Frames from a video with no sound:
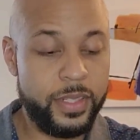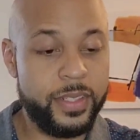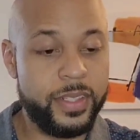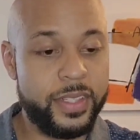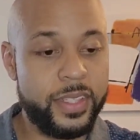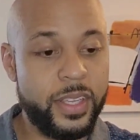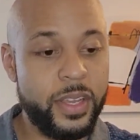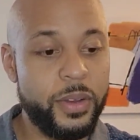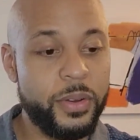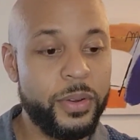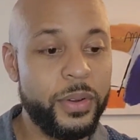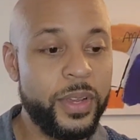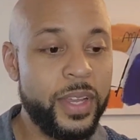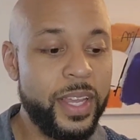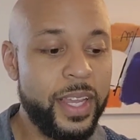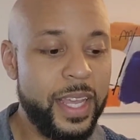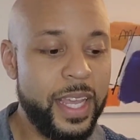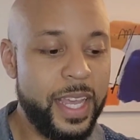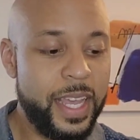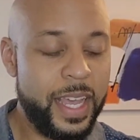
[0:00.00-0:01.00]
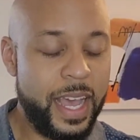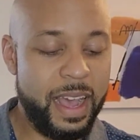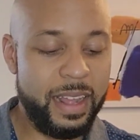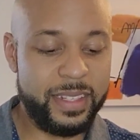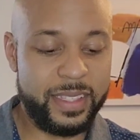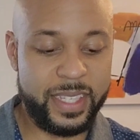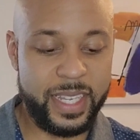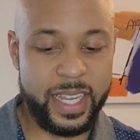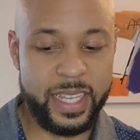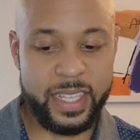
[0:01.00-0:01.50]
so I
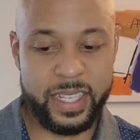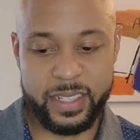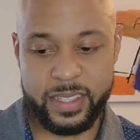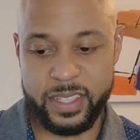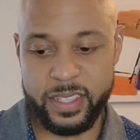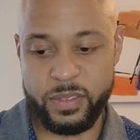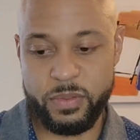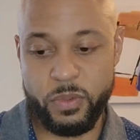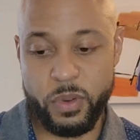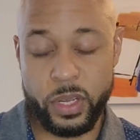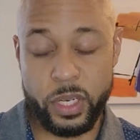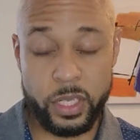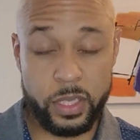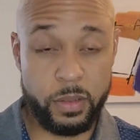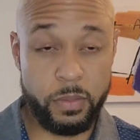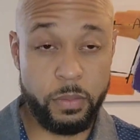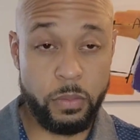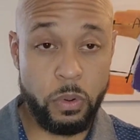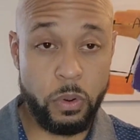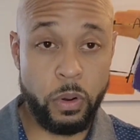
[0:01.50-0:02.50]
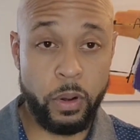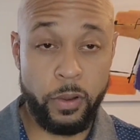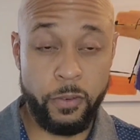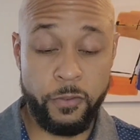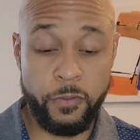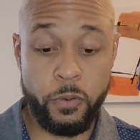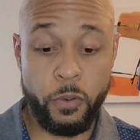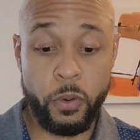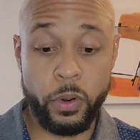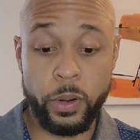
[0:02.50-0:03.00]
say this is one of the more
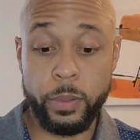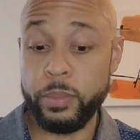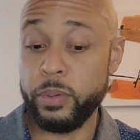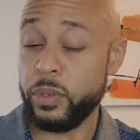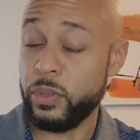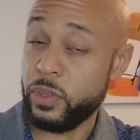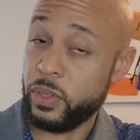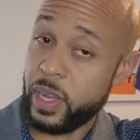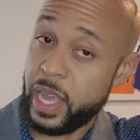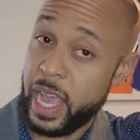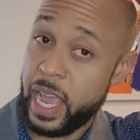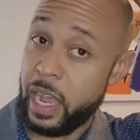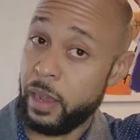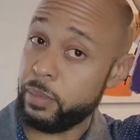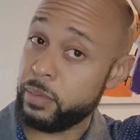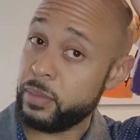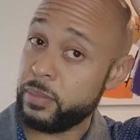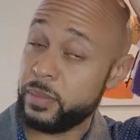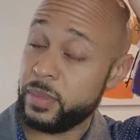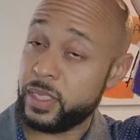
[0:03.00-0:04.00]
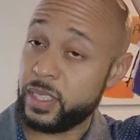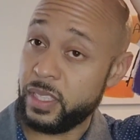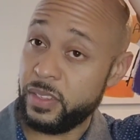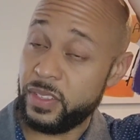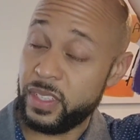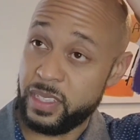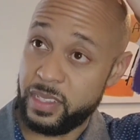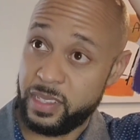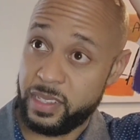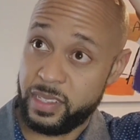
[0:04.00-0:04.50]
affordable albums of
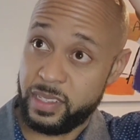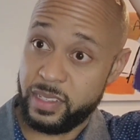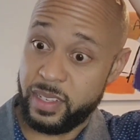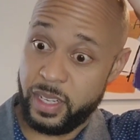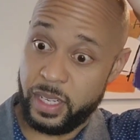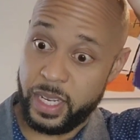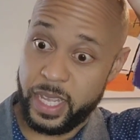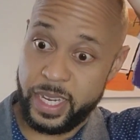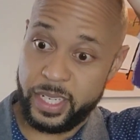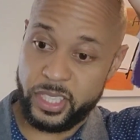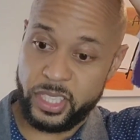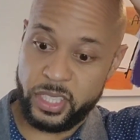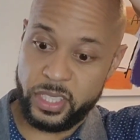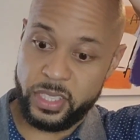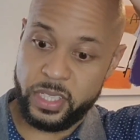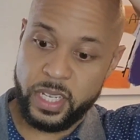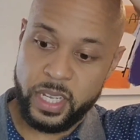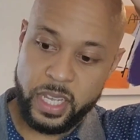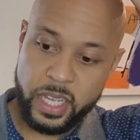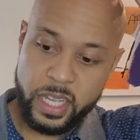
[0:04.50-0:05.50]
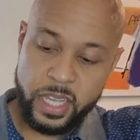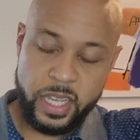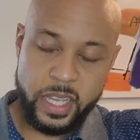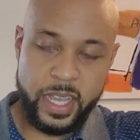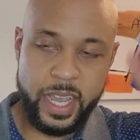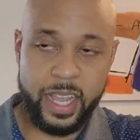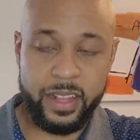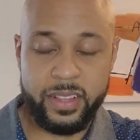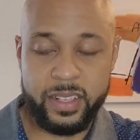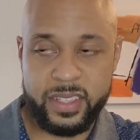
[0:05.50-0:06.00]
his collection.
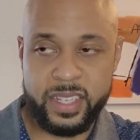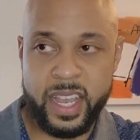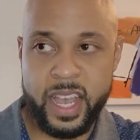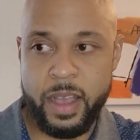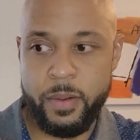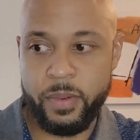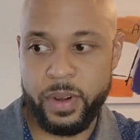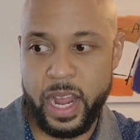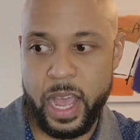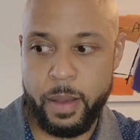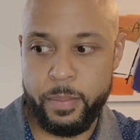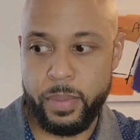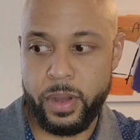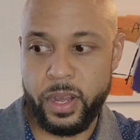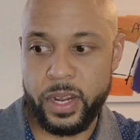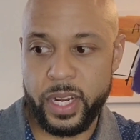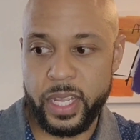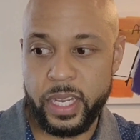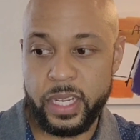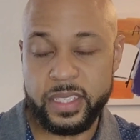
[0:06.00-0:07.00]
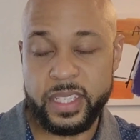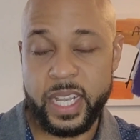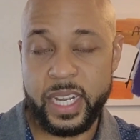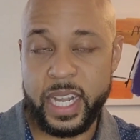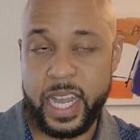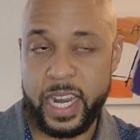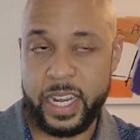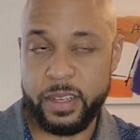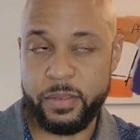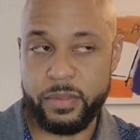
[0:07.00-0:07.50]
At the time when I bought it, because I
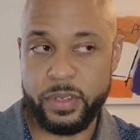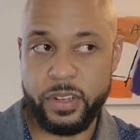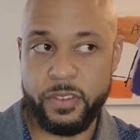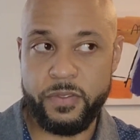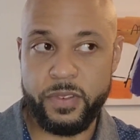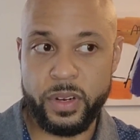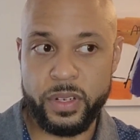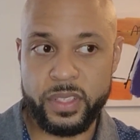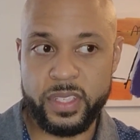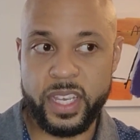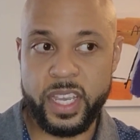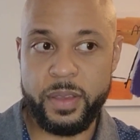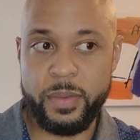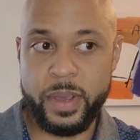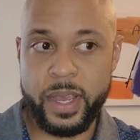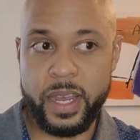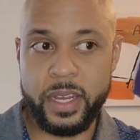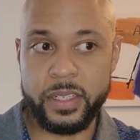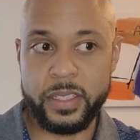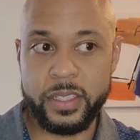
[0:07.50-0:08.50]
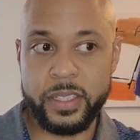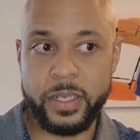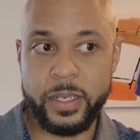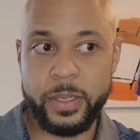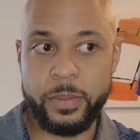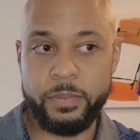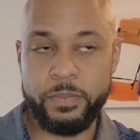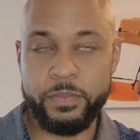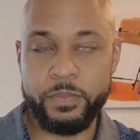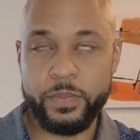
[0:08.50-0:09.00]
got it when it first came out,
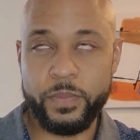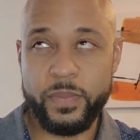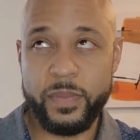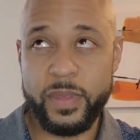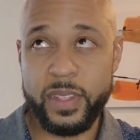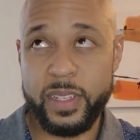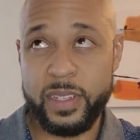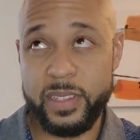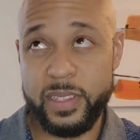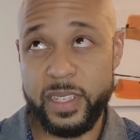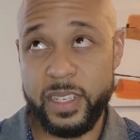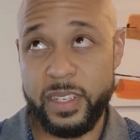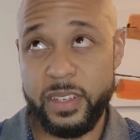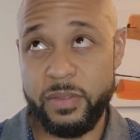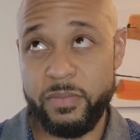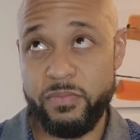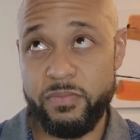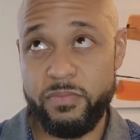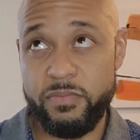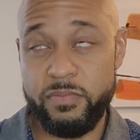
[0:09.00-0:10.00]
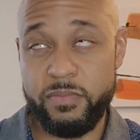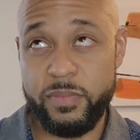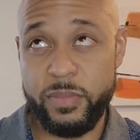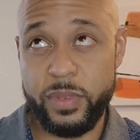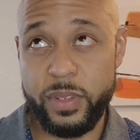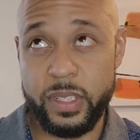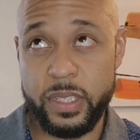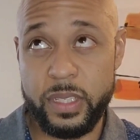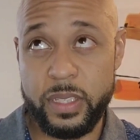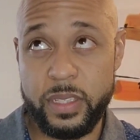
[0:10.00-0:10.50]
um, it
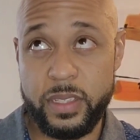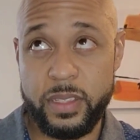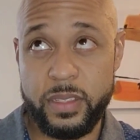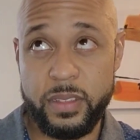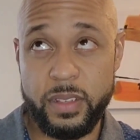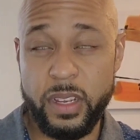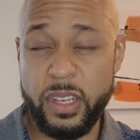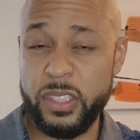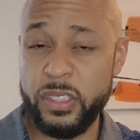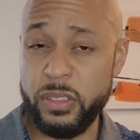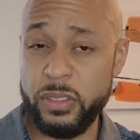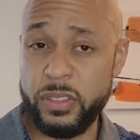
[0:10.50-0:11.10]
was under